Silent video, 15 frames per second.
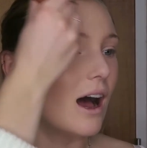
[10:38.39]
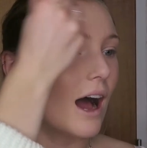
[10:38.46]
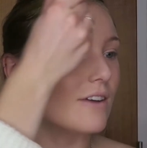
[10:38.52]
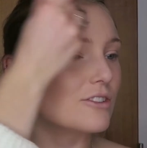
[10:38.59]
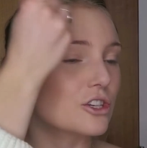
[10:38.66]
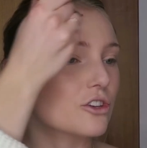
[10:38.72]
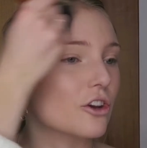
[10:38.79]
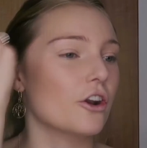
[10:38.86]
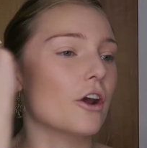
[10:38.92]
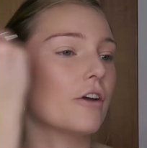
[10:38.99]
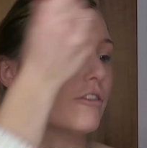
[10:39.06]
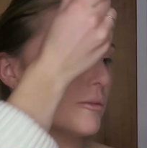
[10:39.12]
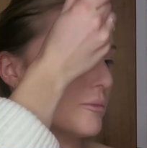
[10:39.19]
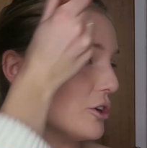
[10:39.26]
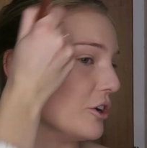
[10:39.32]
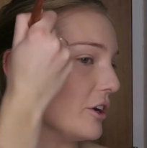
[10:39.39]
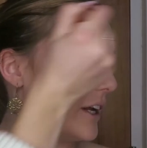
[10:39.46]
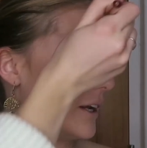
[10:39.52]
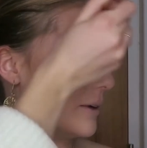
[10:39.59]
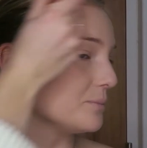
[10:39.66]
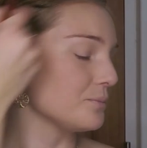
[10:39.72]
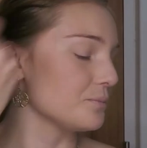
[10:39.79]
I've just gotten home from
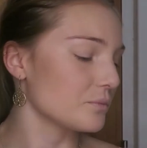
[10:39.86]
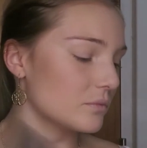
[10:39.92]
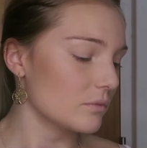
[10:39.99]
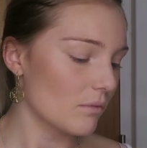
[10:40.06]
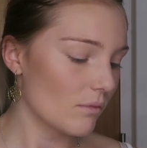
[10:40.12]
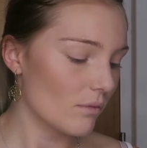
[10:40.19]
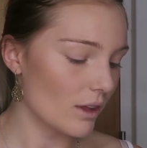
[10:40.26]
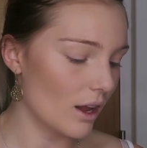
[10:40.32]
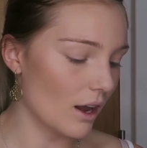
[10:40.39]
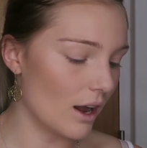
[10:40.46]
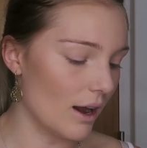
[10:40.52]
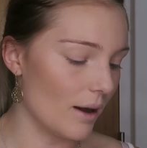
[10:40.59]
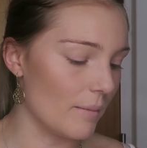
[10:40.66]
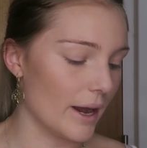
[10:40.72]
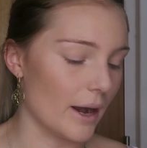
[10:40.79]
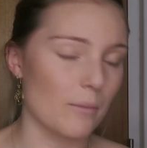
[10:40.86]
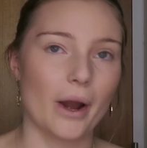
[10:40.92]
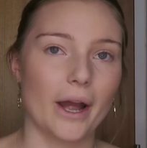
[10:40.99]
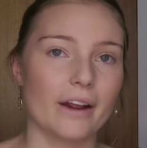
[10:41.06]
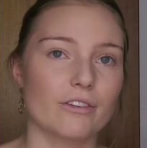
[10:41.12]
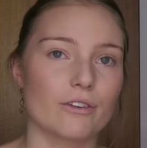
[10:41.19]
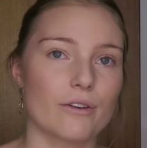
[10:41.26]
uni and I'm
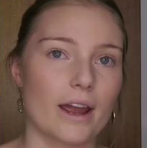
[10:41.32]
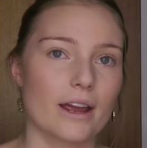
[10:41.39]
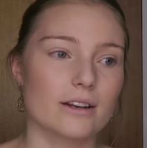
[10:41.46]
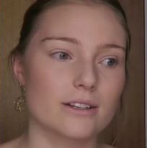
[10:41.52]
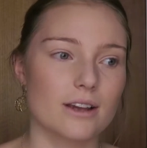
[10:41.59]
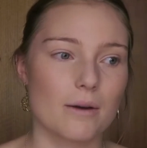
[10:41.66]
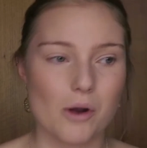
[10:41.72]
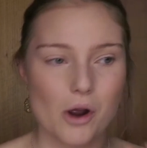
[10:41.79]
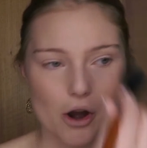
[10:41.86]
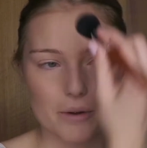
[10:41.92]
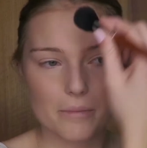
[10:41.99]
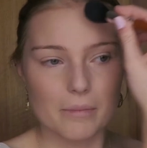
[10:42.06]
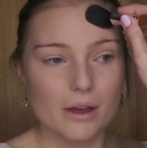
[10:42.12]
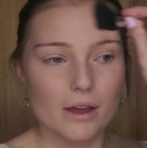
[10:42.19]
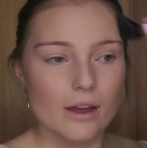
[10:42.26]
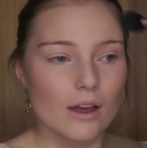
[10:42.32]
waiting for Reagan to come home.